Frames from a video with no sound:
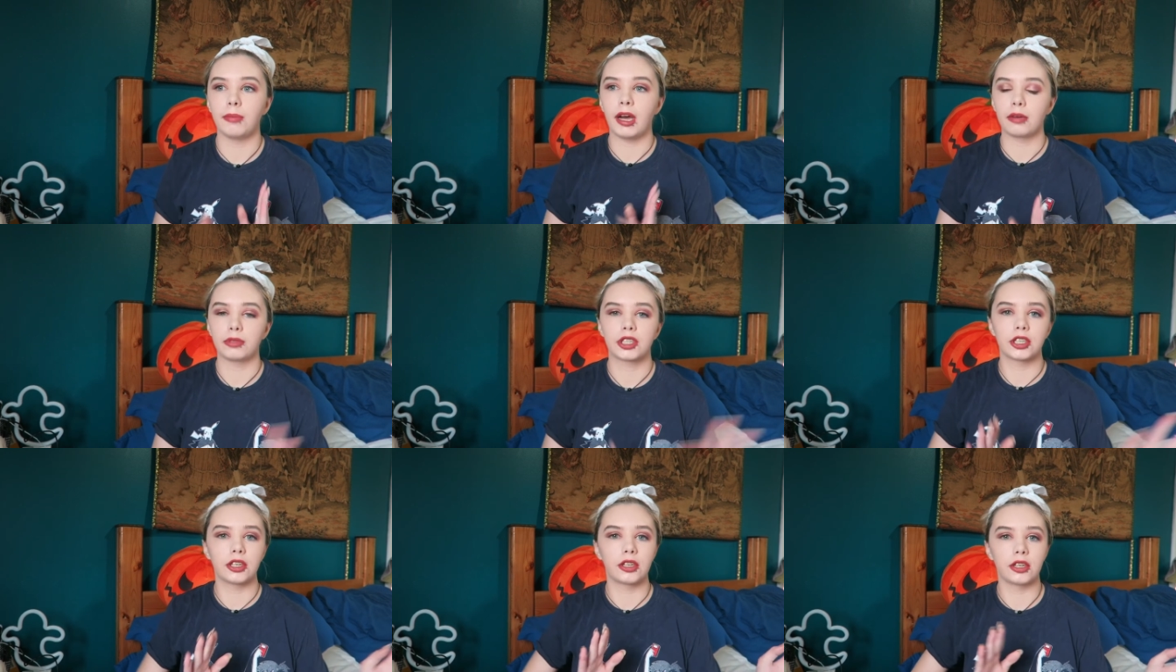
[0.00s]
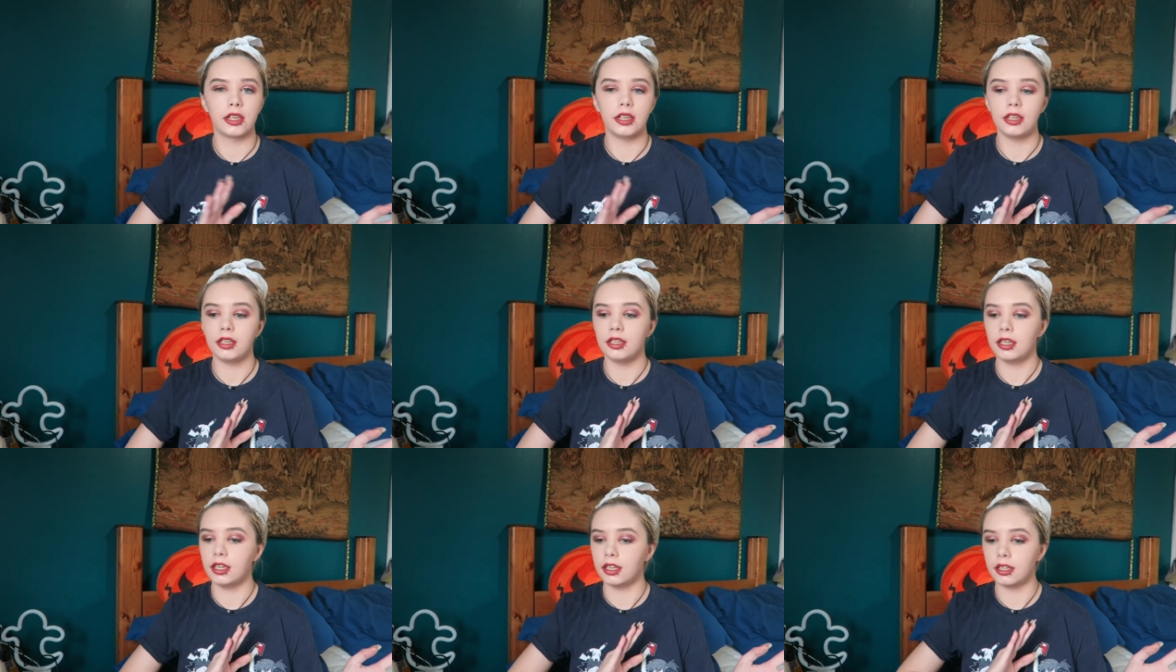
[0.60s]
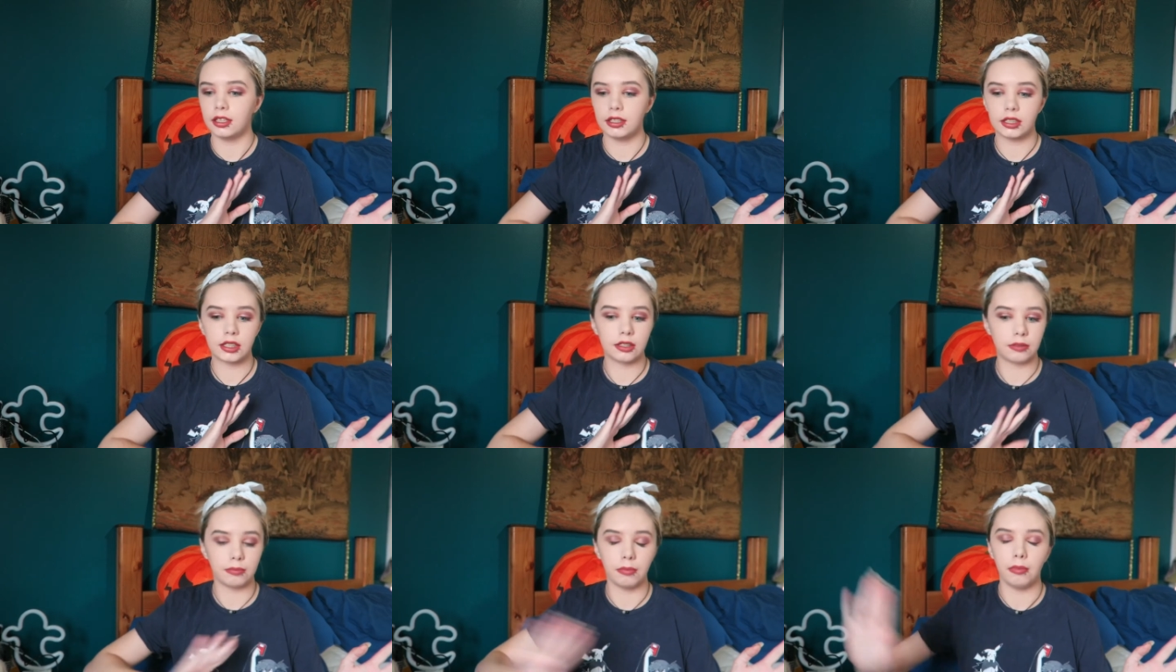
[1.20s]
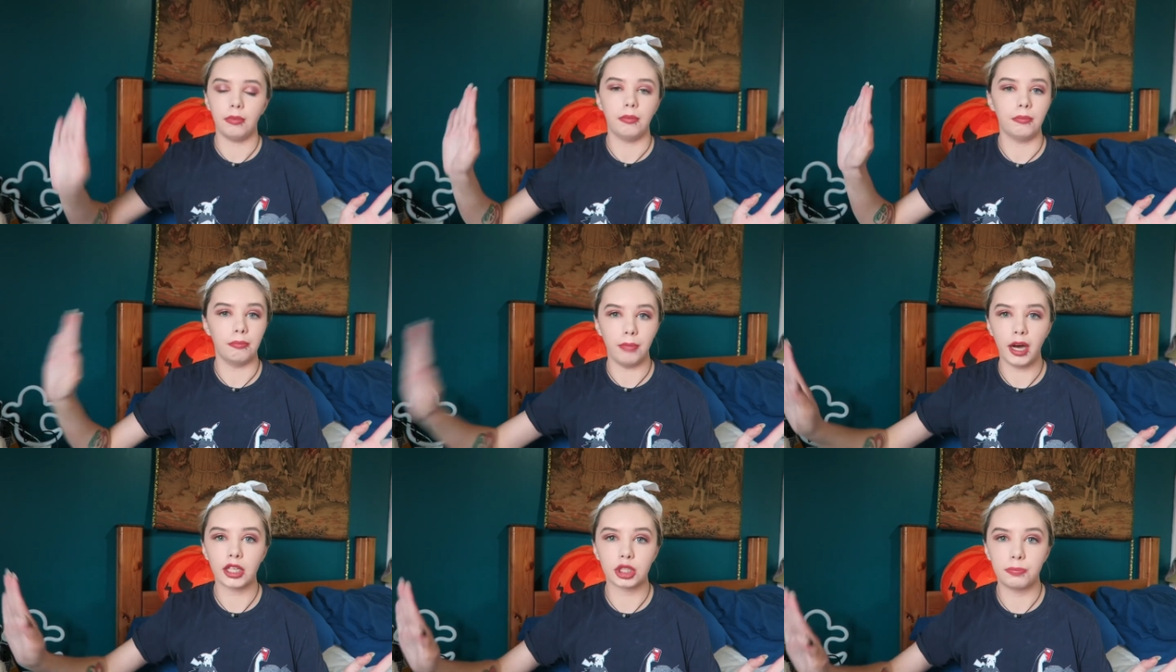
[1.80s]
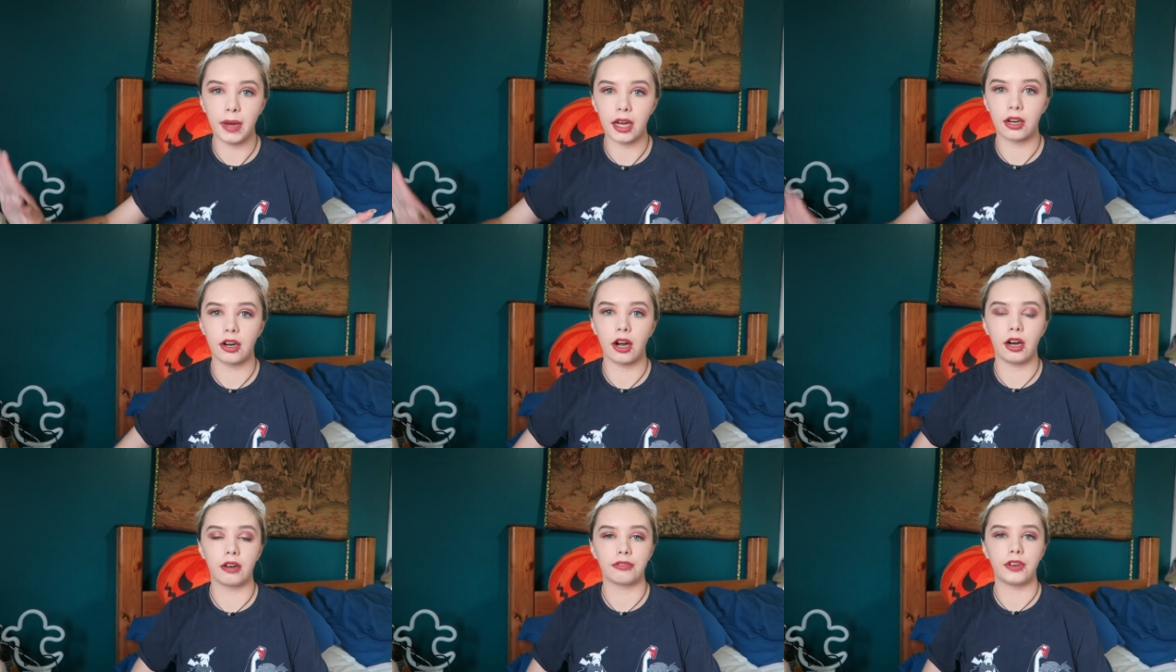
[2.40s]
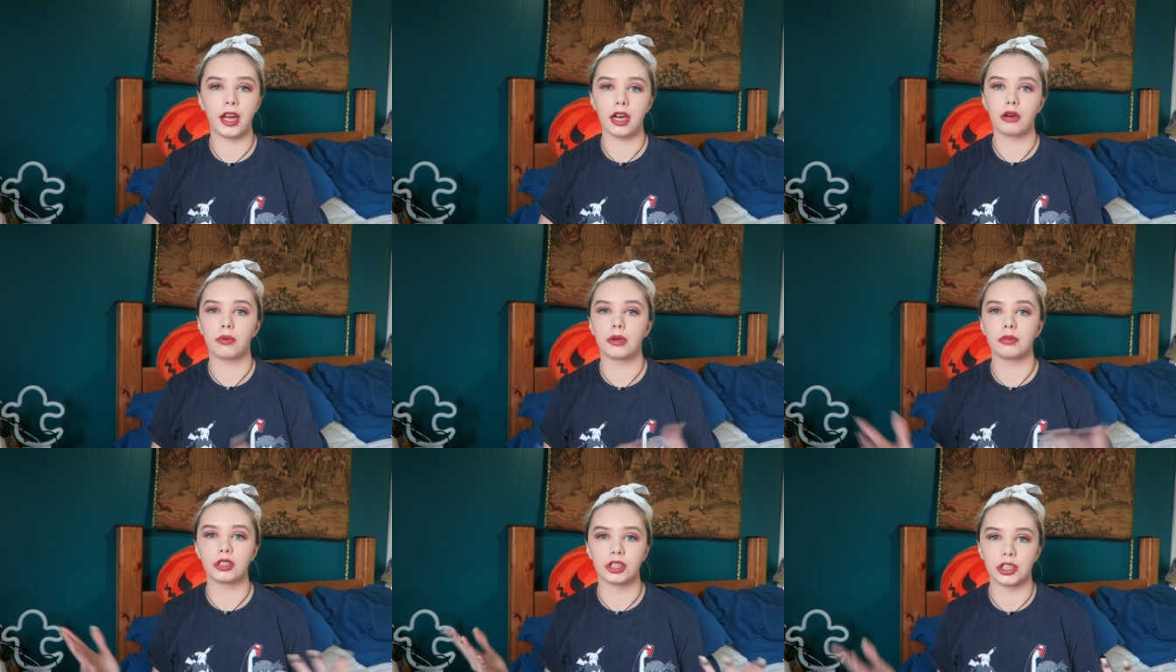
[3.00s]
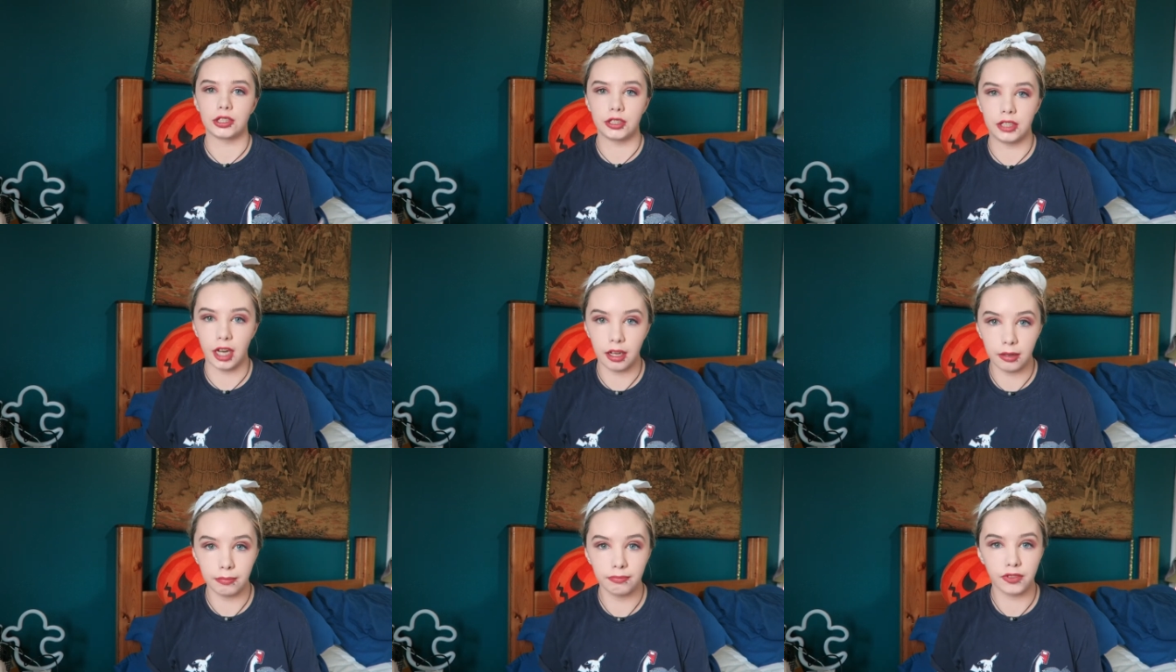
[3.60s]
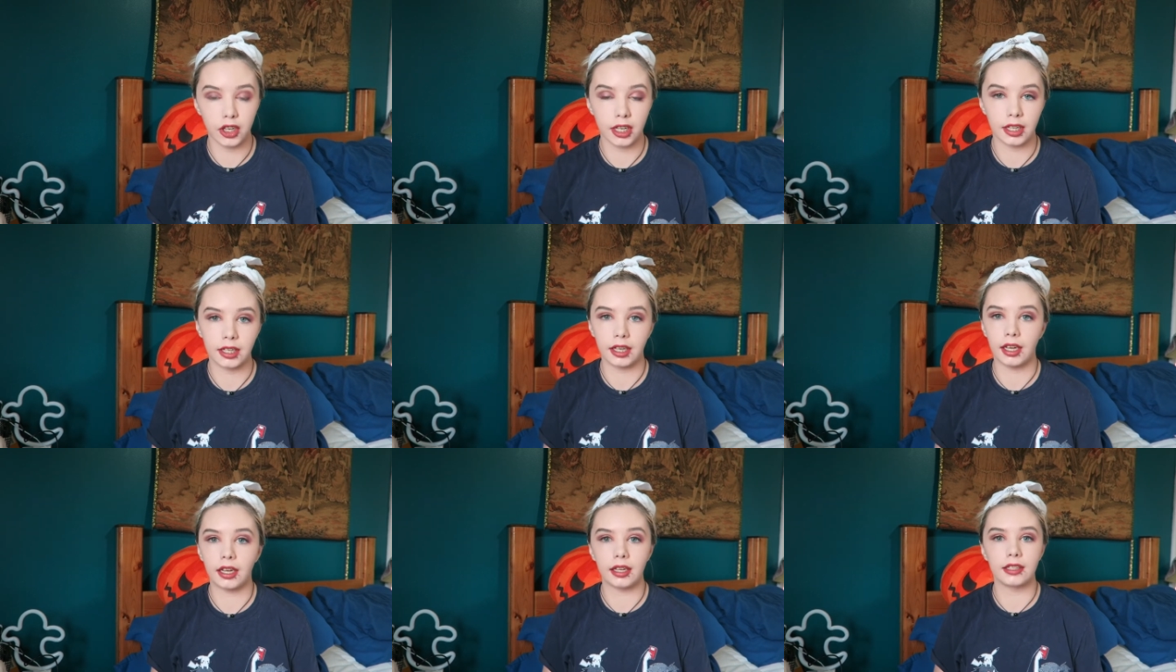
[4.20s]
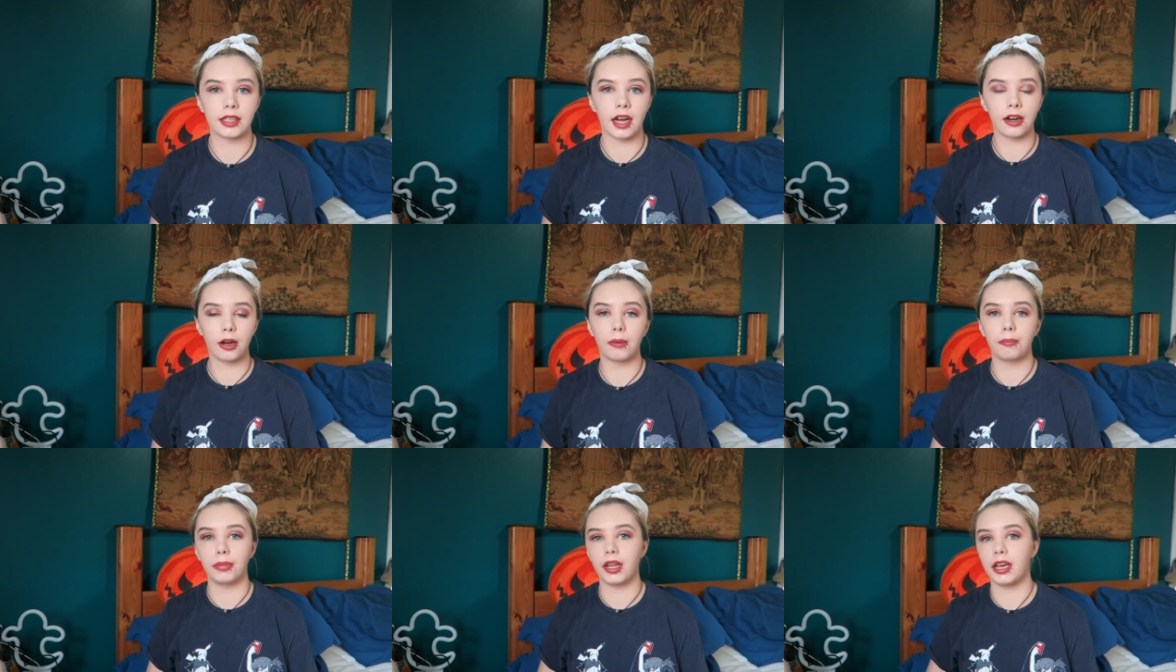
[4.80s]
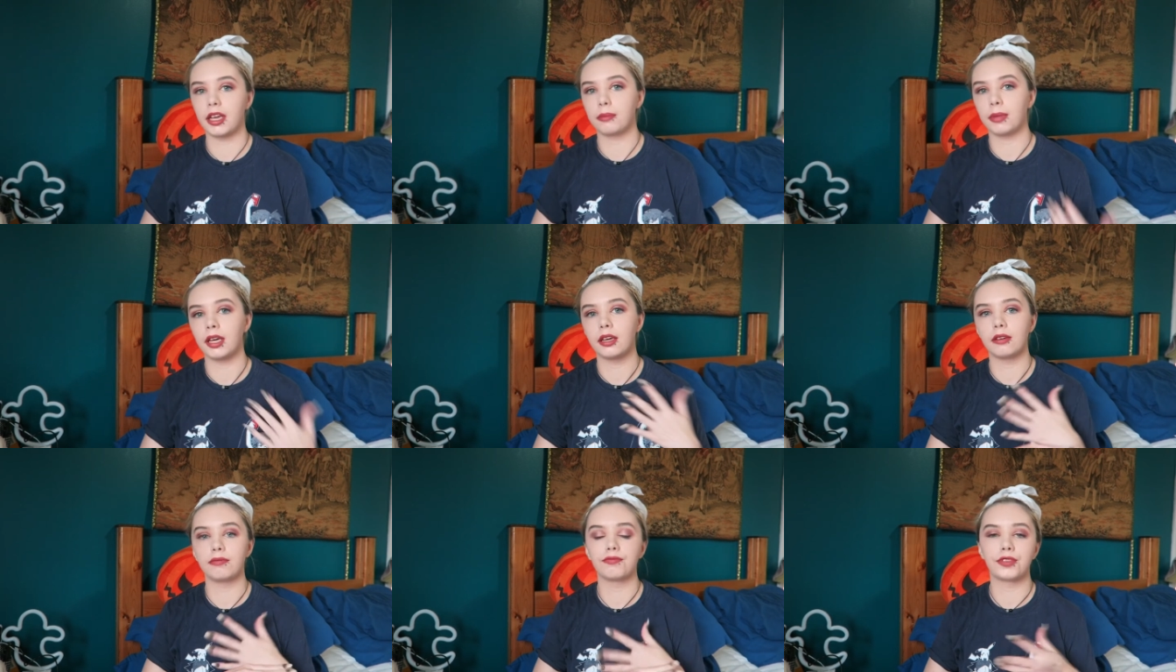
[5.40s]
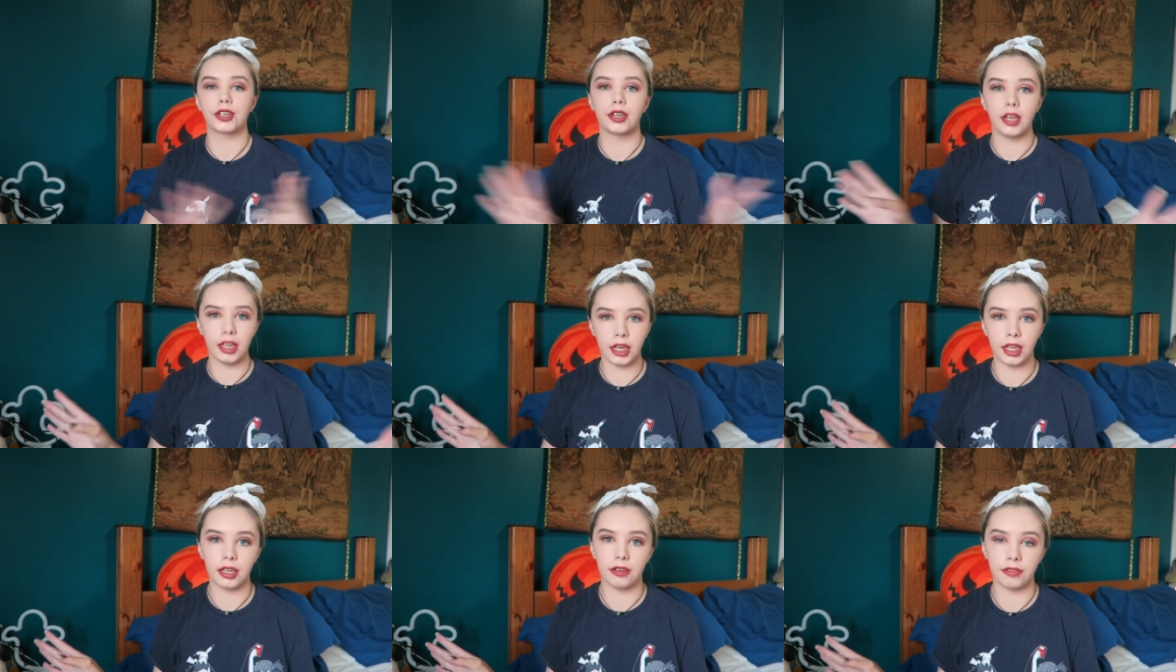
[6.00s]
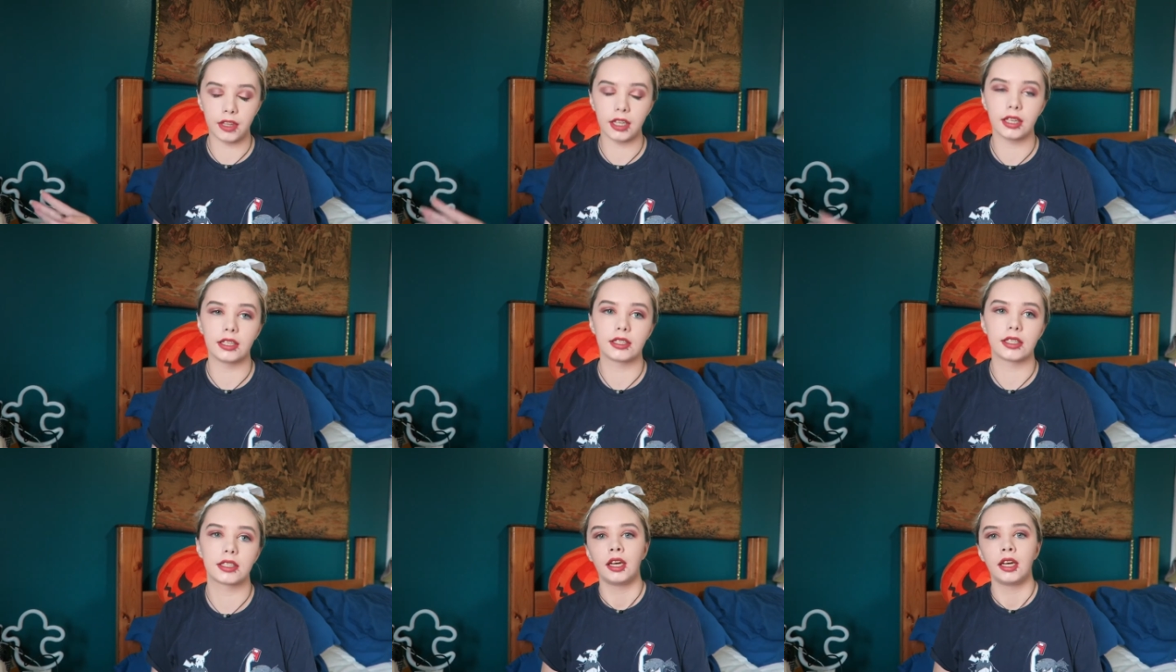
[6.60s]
I'm sure he is much better off now. We were just dumb freaking kids. I don't blame him for any of this.